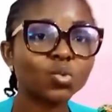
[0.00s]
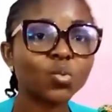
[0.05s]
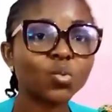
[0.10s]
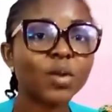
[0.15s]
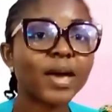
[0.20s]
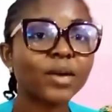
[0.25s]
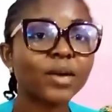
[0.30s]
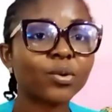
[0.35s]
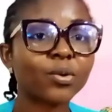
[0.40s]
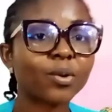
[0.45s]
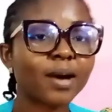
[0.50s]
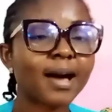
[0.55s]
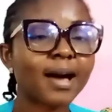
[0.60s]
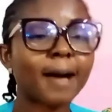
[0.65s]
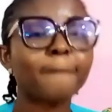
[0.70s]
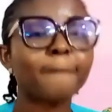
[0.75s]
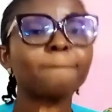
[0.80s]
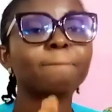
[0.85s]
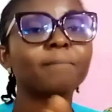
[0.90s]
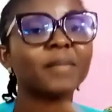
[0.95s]
where you
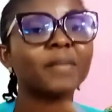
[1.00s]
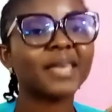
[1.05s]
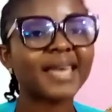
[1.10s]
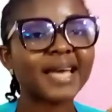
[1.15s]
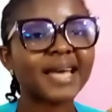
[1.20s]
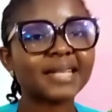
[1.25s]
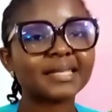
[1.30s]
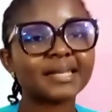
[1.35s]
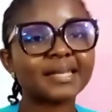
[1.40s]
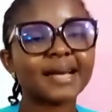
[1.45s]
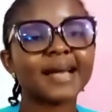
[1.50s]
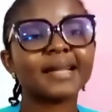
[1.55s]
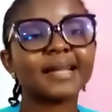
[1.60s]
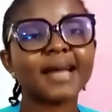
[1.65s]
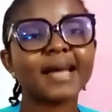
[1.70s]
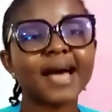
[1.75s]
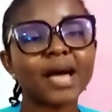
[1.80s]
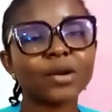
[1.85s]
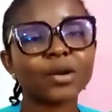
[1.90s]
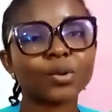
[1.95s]
are, get an
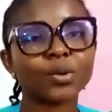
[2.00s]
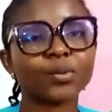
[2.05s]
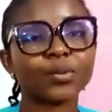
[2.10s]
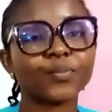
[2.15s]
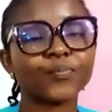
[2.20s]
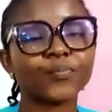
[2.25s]
iron